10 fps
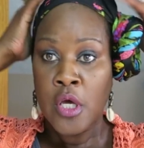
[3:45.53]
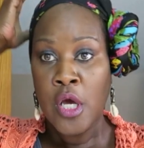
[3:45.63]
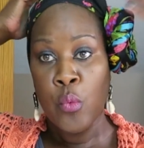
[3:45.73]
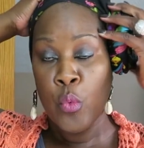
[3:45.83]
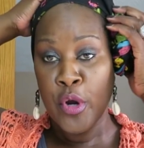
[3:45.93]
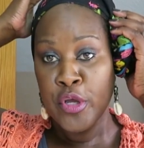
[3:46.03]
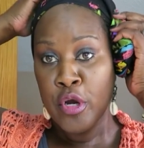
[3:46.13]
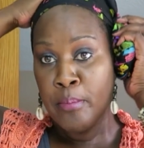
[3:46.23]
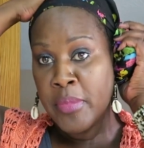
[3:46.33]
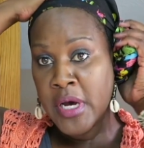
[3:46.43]
and wear
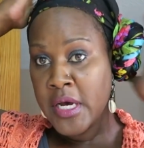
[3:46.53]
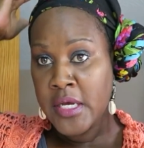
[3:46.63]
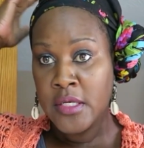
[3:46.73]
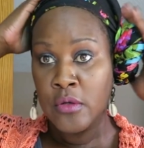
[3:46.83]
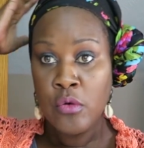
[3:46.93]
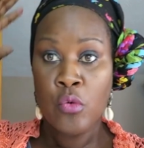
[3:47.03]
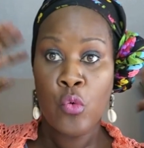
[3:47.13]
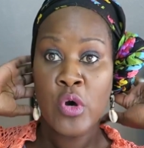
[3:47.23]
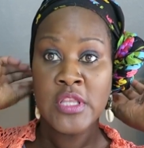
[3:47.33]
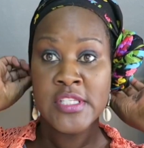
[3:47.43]
your bun
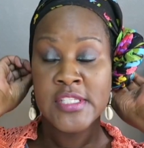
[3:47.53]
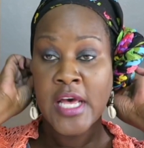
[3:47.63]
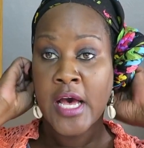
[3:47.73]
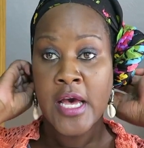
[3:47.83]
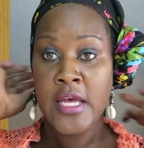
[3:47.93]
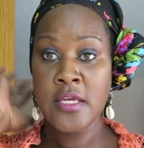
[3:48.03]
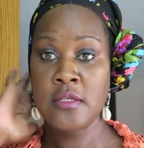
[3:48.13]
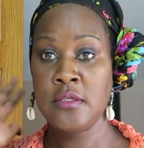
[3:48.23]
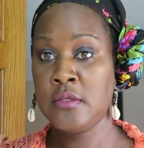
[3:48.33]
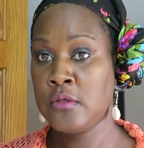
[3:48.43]
on the side
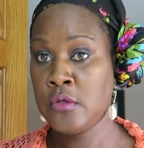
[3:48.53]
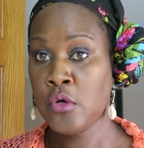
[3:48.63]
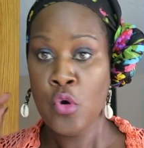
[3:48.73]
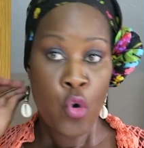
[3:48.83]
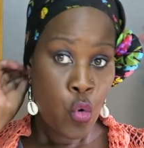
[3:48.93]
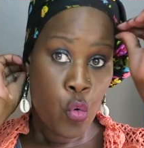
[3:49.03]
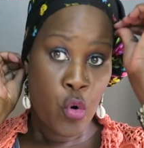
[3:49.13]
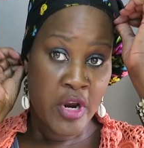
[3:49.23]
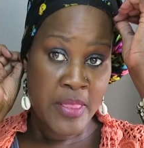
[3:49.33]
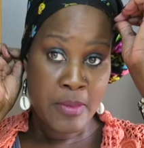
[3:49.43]

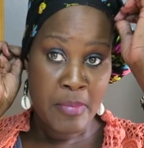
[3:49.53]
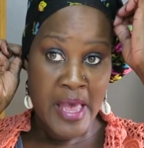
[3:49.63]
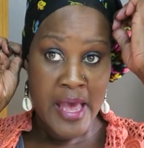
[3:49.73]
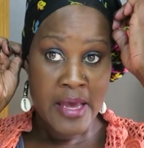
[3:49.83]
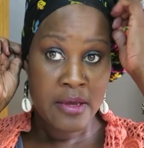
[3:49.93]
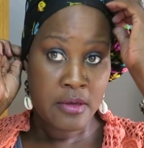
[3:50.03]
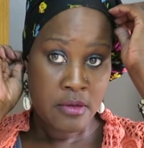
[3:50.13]
or in the back.